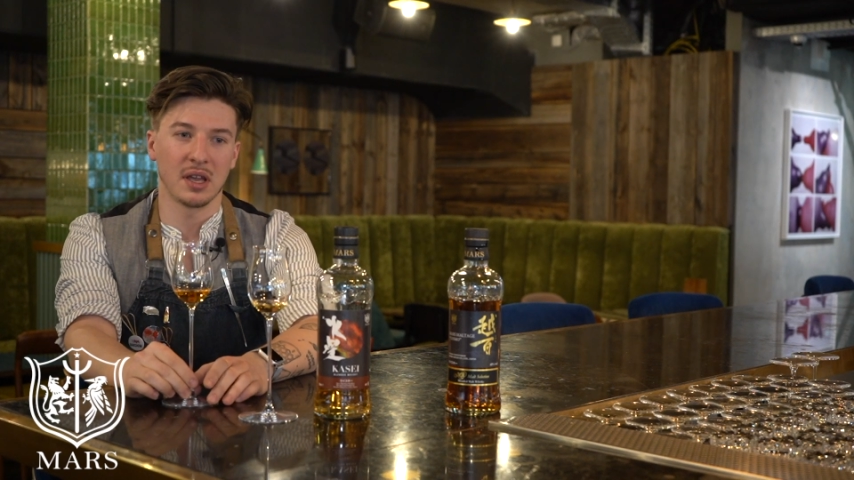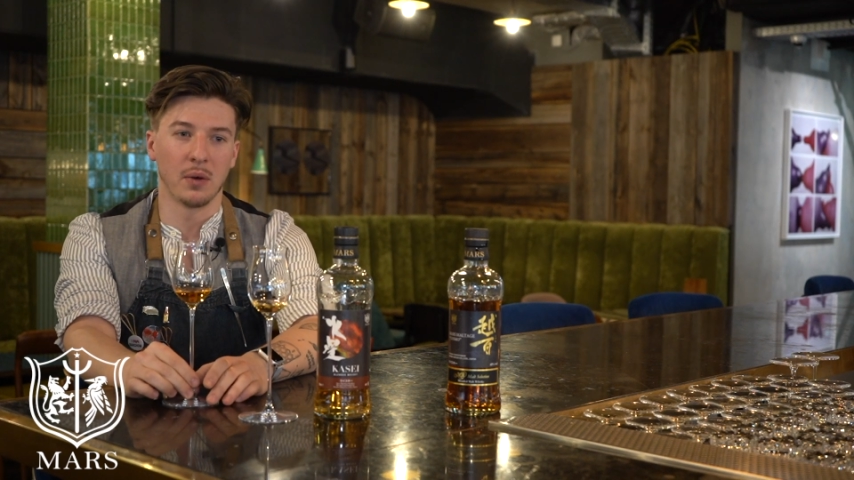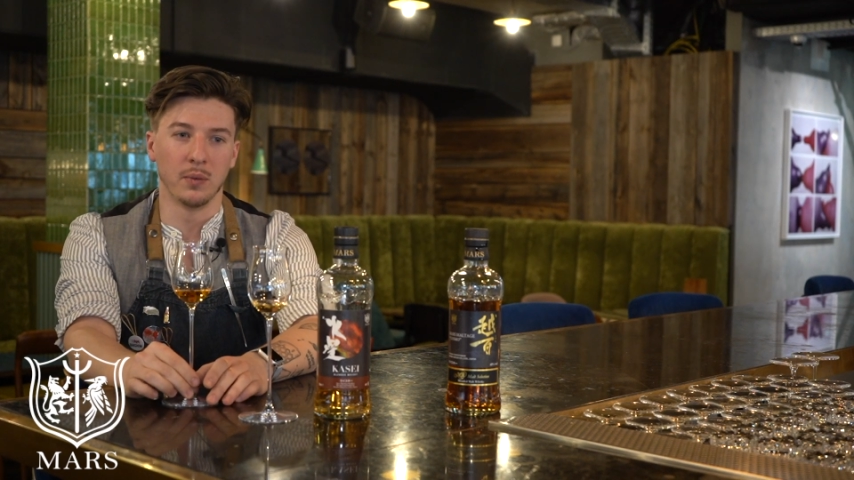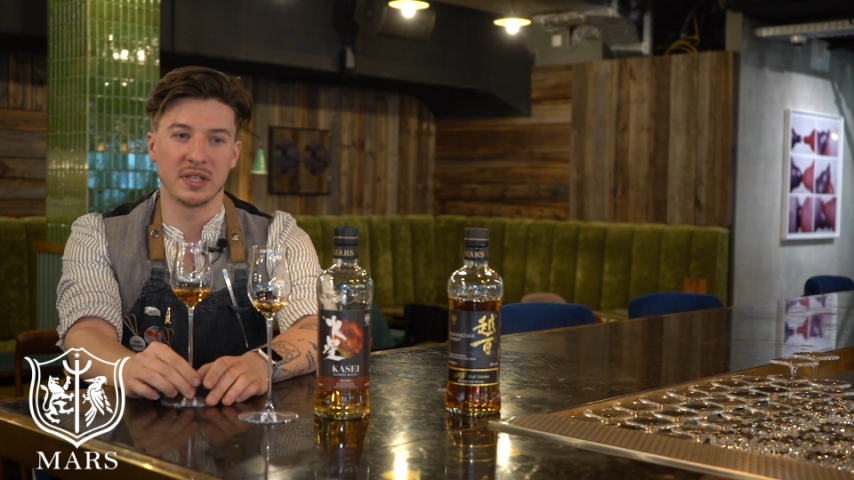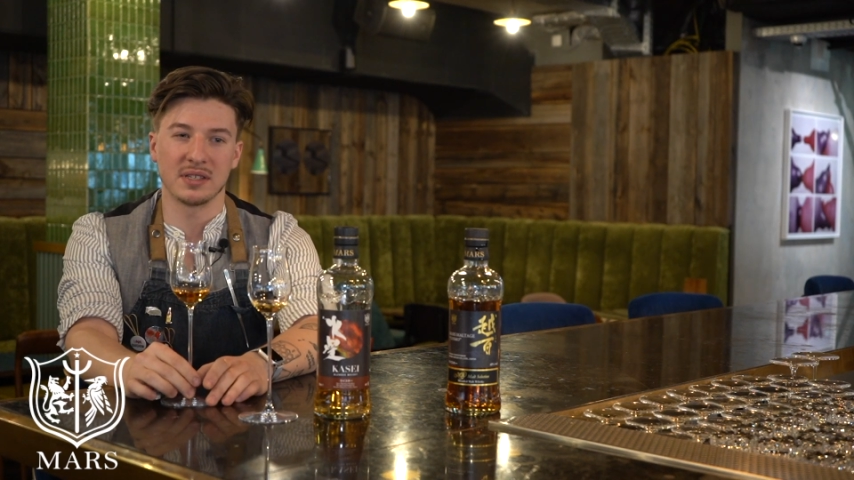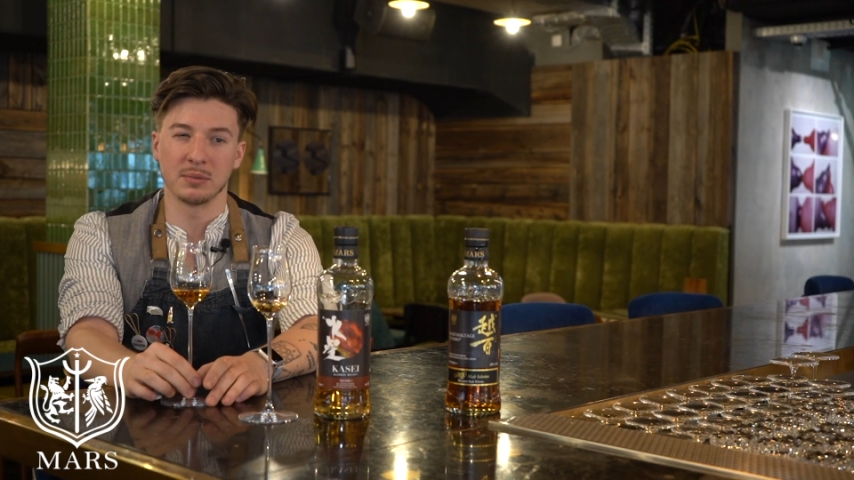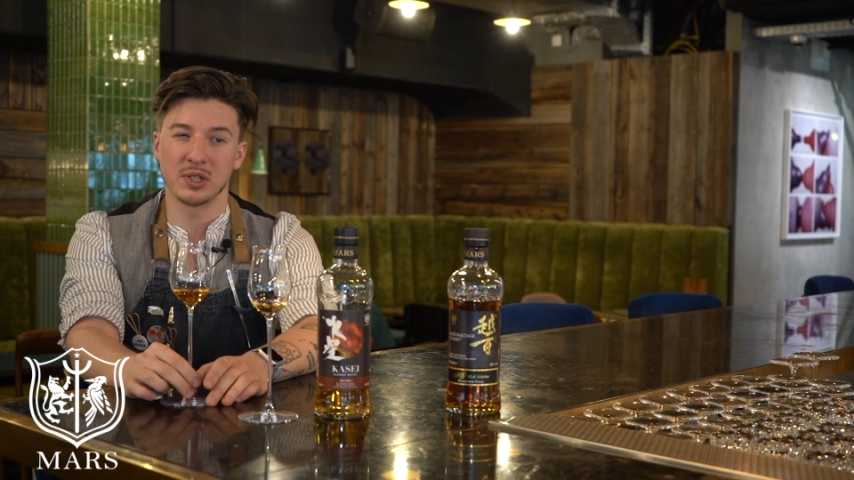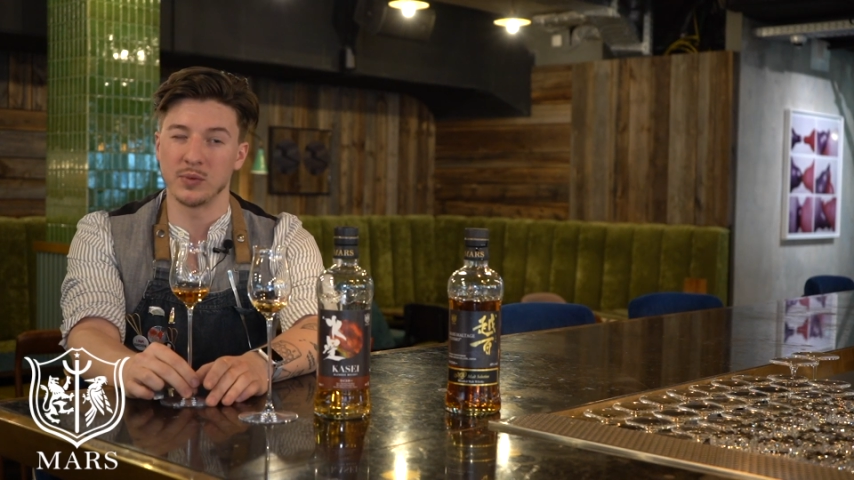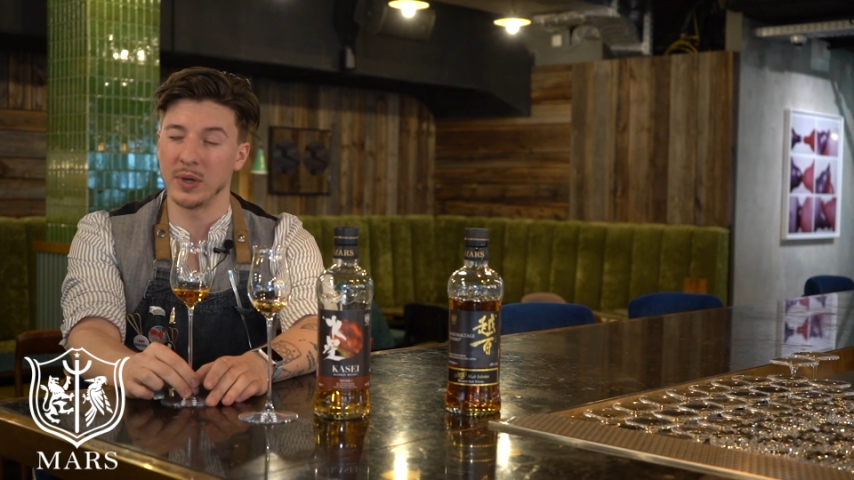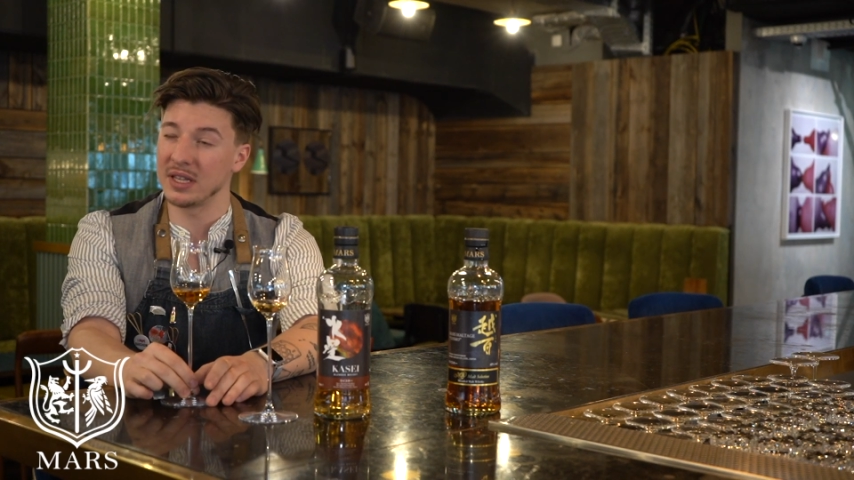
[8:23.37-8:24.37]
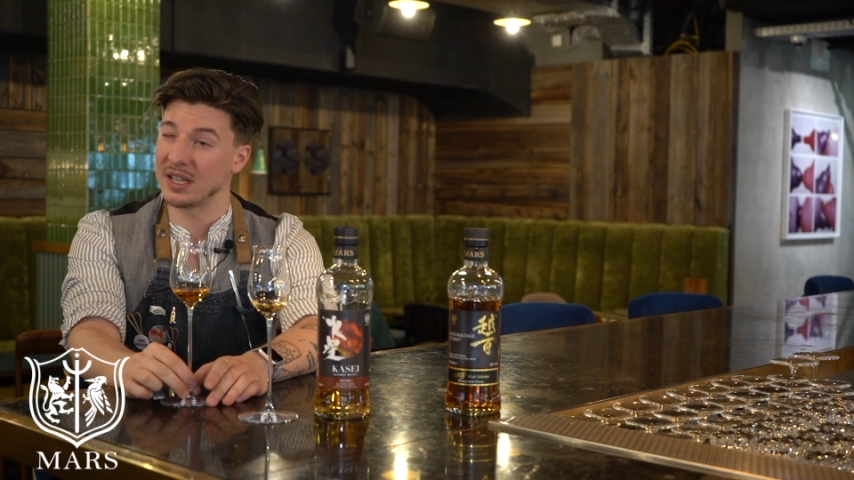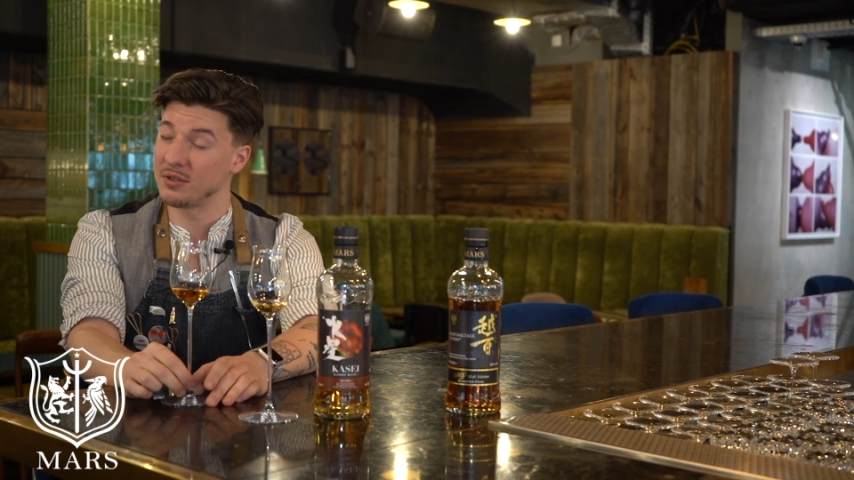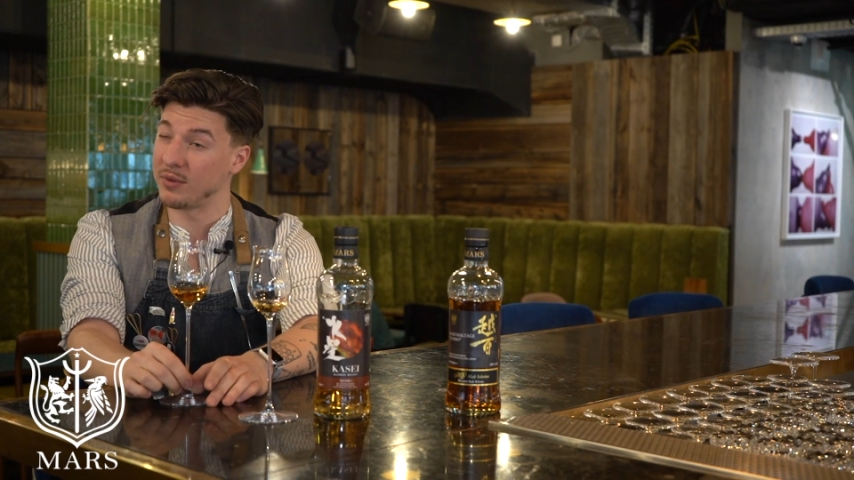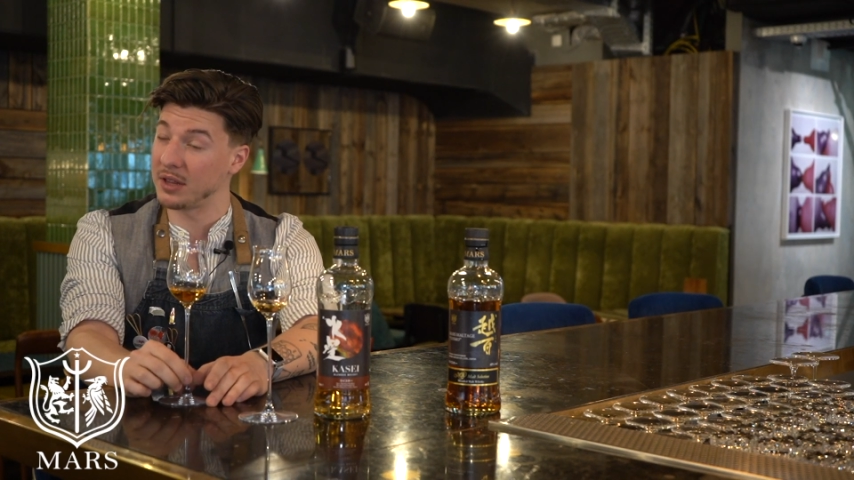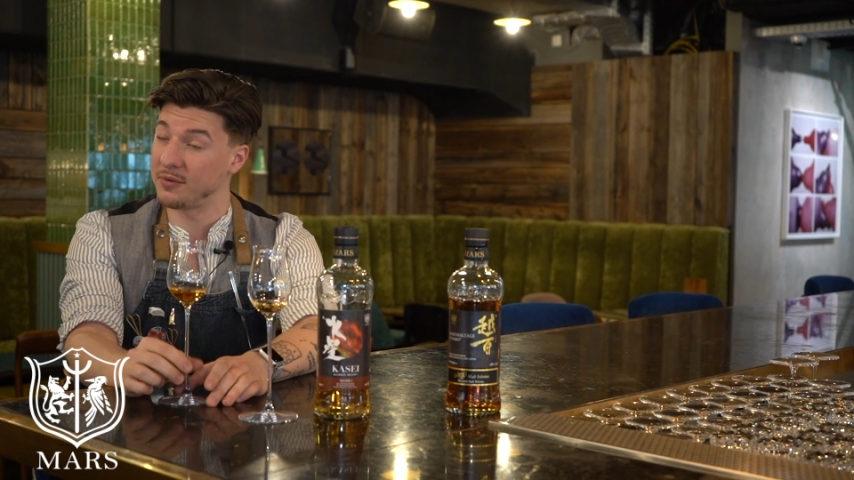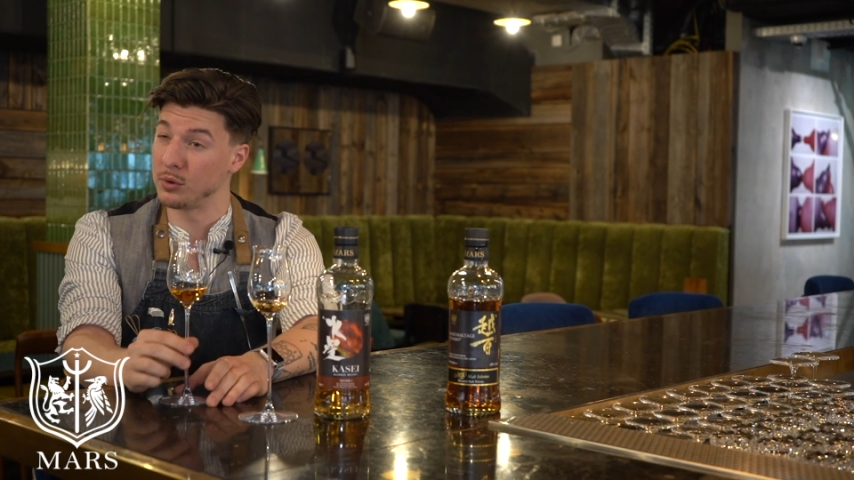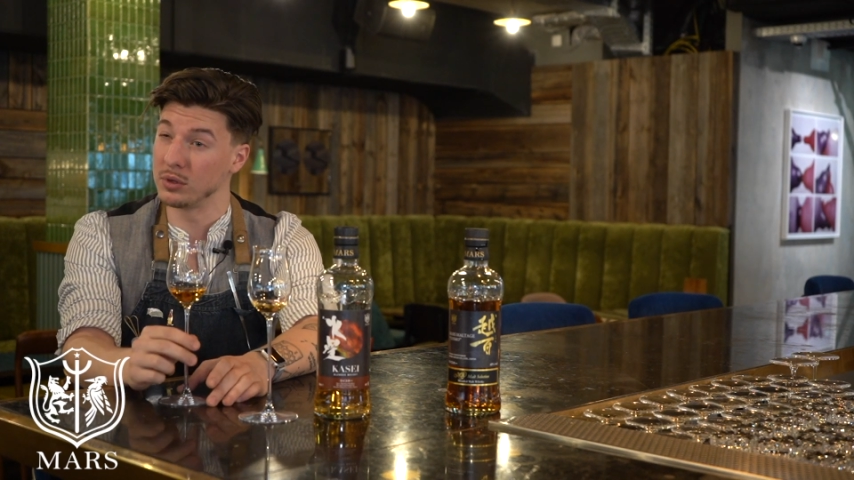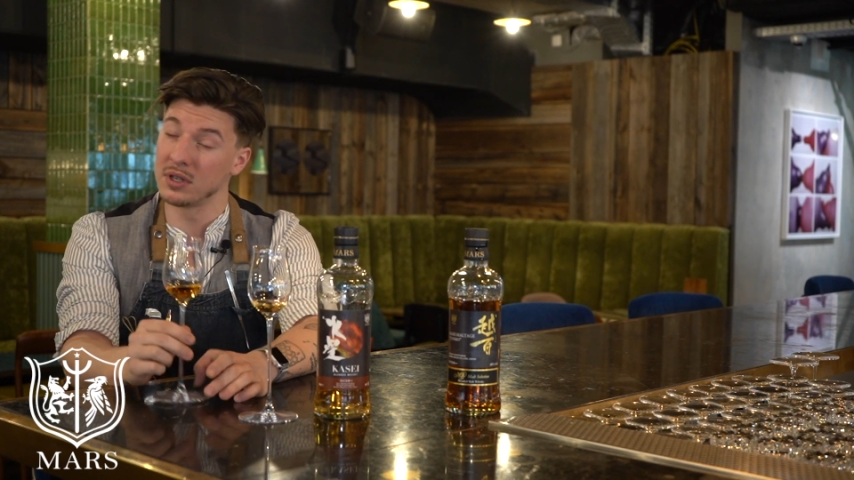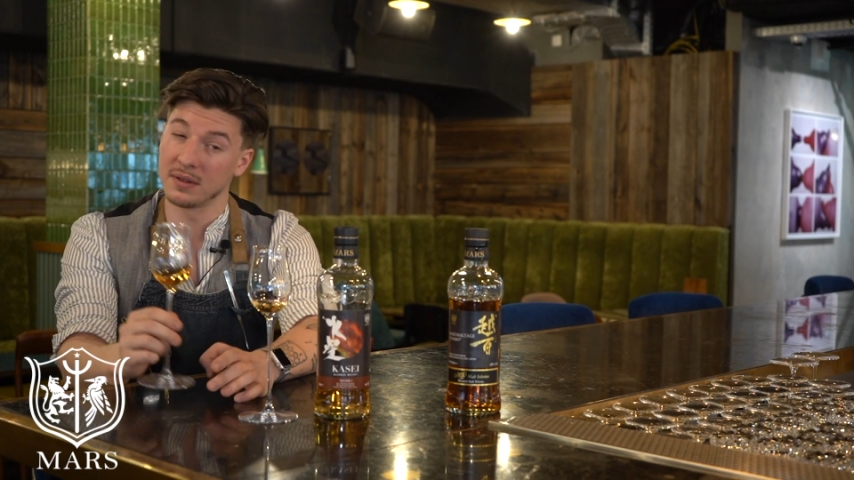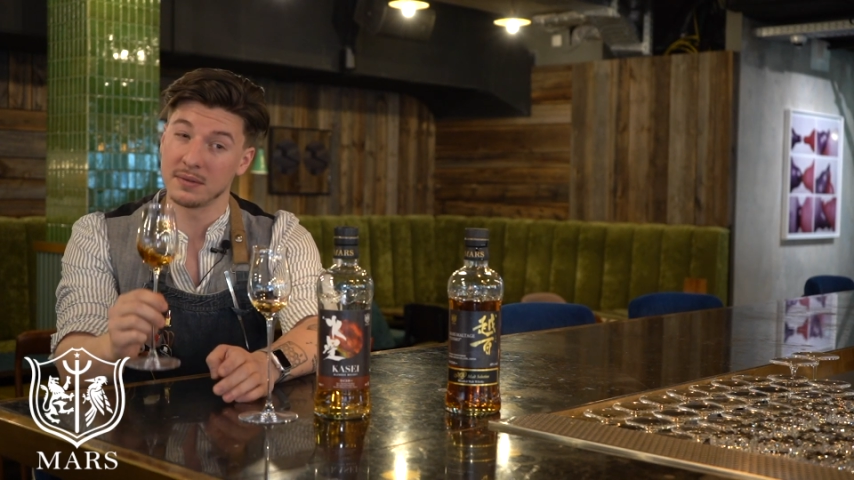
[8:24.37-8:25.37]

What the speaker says: with some sweet and red fruit.